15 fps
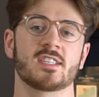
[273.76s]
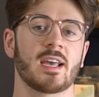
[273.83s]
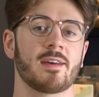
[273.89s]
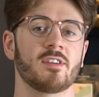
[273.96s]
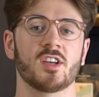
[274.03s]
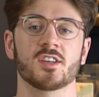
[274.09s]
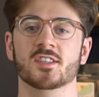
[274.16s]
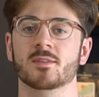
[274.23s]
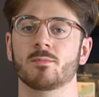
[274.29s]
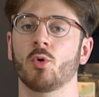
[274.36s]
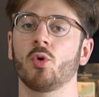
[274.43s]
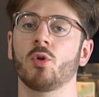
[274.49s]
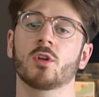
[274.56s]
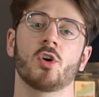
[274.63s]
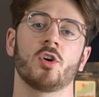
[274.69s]
having a
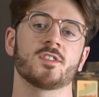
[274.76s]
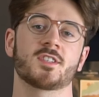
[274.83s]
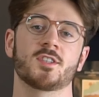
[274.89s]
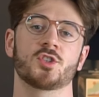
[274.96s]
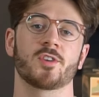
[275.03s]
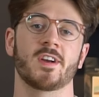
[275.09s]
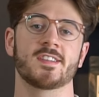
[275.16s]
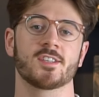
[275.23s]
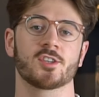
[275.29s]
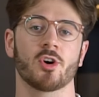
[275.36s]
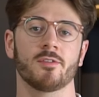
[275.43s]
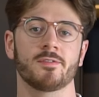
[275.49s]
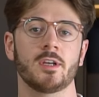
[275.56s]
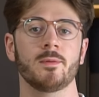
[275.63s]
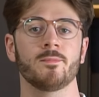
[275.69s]
small concentrated
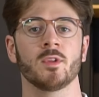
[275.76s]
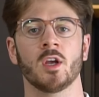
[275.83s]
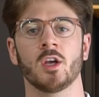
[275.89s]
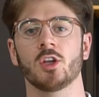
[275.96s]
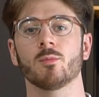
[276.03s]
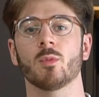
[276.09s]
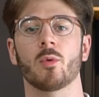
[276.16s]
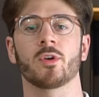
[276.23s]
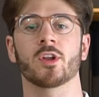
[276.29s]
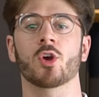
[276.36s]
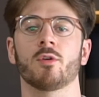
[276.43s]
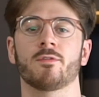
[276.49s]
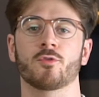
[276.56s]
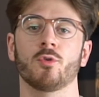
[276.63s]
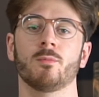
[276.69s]
coffee, you might want to
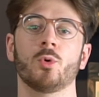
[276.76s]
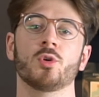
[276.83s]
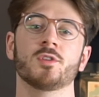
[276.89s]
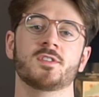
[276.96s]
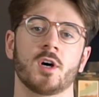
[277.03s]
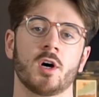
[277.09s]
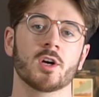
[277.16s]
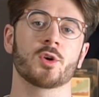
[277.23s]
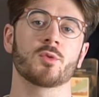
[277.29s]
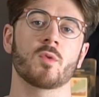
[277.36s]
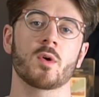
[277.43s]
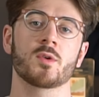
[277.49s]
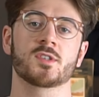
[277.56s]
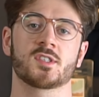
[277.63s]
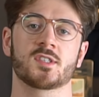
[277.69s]
go for a more darker
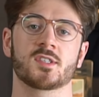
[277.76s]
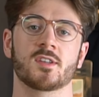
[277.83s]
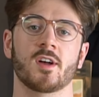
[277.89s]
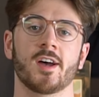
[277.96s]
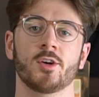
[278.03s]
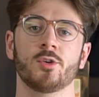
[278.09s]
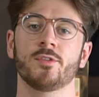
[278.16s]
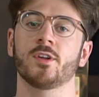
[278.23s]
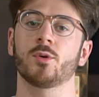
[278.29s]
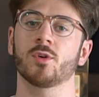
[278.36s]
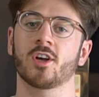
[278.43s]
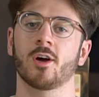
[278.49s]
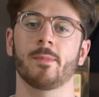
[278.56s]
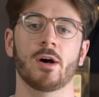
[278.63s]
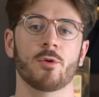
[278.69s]
roast style that will
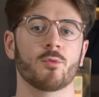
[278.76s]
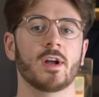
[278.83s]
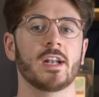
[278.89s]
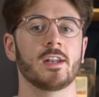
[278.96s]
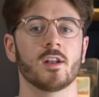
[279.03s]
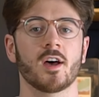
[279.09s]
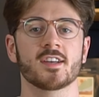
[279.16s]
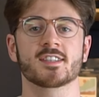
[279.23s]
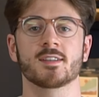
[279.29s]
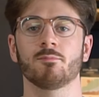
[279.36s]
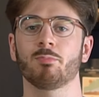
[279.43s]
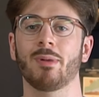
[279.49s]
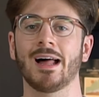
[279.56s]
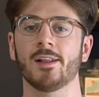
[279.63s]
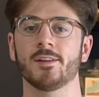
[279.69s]
come out really nice
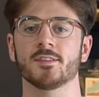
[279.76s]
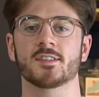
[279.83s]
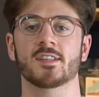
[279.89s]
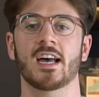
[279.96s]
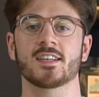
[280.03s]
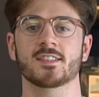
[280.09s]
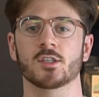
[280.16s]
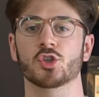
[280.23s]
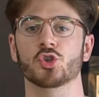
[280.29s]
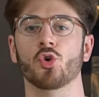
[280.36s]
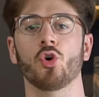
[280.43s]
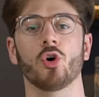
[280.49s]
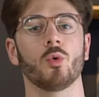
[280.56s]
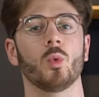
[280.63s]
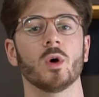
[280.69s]
and balanced as a
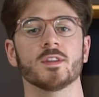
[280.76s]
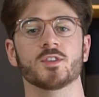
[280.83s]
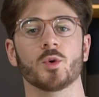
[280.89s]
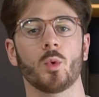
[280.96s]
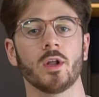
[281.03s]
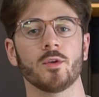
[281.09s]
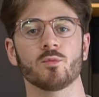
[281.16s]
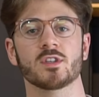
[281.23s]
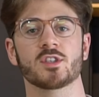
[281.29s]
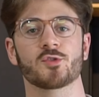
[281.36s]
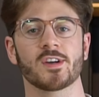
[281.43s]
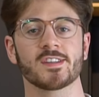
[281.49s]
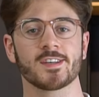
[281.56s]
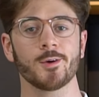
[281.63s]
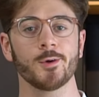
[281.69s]
short 1:1
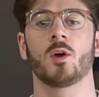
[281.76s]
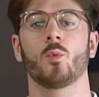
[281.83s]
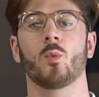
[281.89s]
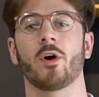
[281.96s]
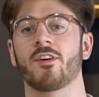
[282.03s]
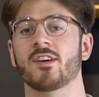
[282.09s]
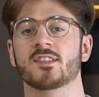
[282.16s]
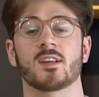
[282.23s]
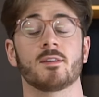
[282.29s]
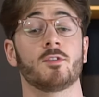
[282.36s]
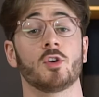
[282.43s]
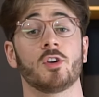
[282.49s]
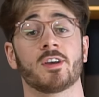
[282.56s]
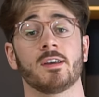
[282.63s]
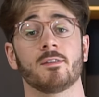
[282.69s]
ristretto. Whereas if
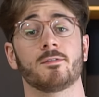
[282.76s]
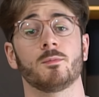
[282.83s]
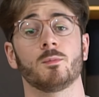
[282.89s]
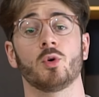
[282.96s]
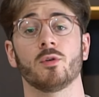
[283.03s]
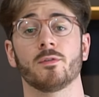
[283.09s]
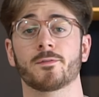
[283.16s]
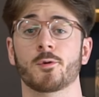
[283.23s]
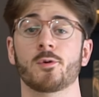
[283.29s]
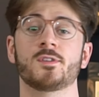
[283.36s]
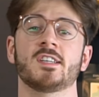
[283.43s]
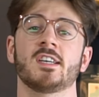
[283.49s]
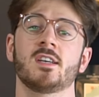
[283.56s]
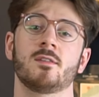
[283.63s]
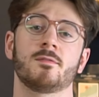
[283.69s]
you're looking for more
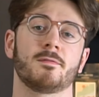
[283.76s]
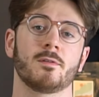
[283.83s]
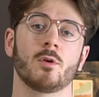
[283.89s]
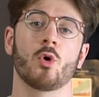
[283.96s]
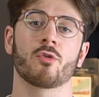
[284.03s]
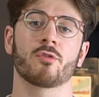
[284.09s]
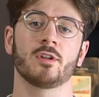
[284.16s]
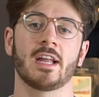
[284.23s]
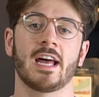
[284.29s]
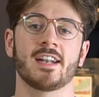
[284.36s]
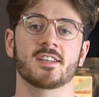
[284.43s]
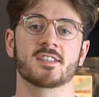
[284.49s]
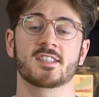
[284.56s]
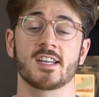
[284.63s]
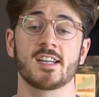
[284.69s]
fruity, floral and
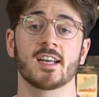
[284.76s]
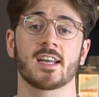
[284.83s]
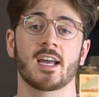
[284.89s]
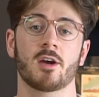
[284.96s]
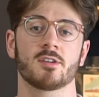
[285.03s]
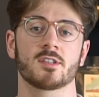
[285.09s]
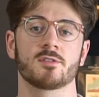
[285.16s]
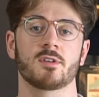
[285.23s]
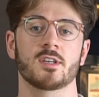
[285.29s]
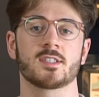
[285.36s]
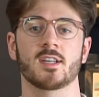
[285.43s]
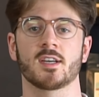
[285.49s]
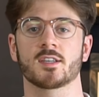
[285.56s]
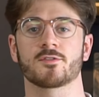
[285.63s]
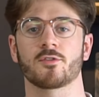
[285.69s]
acidic
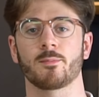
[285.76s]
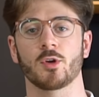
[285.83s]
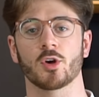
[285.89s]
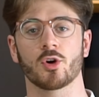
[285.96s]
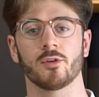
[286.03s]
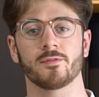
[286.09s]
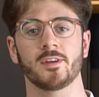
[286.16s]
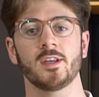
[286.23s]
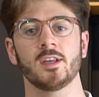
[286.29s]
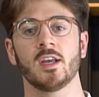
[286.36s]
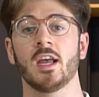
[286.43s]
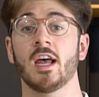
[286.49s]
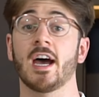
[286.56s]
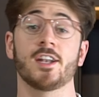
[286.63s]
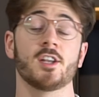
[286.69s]
characteristics from your coffee
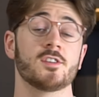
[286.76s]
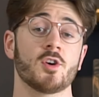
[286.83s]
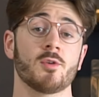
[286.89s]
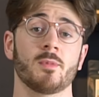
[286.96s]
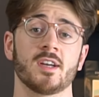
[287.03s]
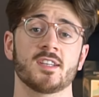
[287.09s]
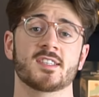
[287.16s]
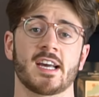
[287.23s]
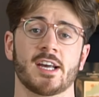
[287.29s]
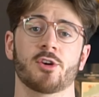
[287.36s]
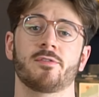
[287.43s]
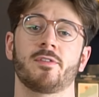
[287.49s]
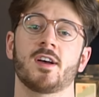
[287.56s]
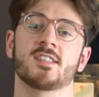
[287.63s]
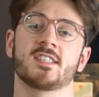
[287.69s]
and you don't mind
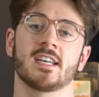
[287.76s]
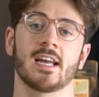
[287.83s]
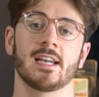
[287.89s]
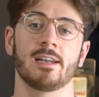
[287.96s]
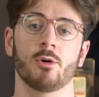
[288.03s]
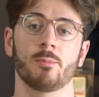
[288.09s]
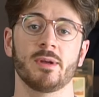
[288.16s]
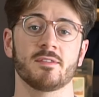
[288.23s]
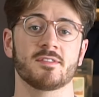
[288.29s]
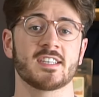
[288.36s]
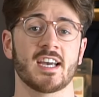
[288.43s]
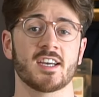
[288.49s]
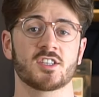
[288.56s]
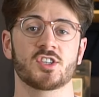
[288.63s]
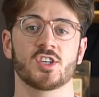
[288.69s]
sacrificing a little bit of
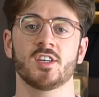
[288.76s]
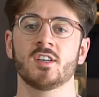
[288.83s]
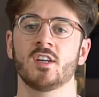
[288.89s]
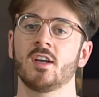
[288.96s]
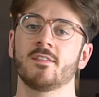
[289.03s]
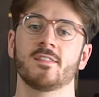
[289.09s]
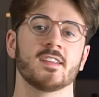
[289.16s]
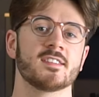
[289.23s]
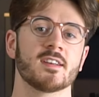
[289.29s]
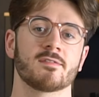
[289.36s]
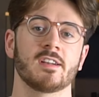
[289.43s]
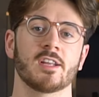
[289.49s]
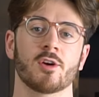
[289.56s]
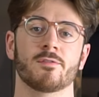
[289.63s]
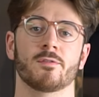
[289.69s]
texture, then
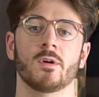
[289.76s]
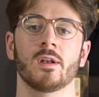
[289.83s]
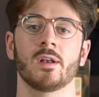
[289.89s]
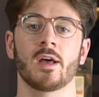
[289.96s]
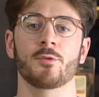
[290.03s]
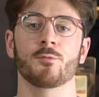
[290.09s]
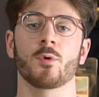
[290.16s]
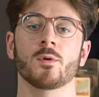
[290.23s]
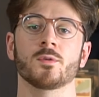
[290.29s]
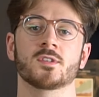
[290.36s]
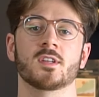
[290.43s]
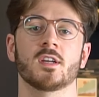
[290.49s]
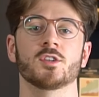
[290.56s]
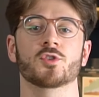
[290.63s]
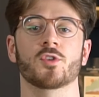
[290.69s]
definitely go for a light
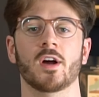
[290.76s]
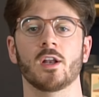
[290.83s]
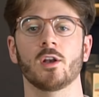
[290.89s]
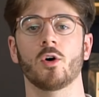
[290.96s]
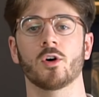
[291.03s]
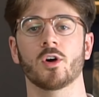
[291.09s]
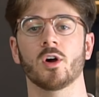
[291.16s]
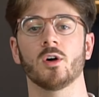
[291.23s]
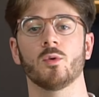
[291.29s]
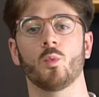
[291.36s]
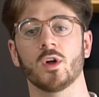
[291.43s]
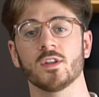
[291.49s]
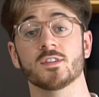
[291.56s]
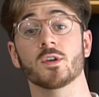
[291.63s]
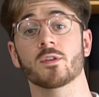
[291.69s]
roast and try a longer
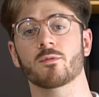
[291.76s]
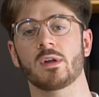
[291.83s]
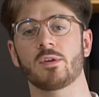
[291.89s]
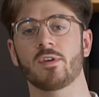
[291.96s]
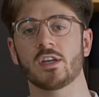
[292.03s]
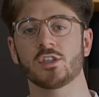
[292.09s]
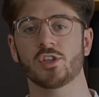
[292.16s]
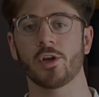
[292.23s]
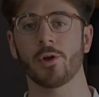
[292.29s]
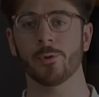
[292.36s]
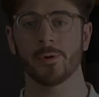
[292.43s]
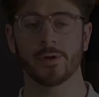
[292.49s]
1:3 ratio.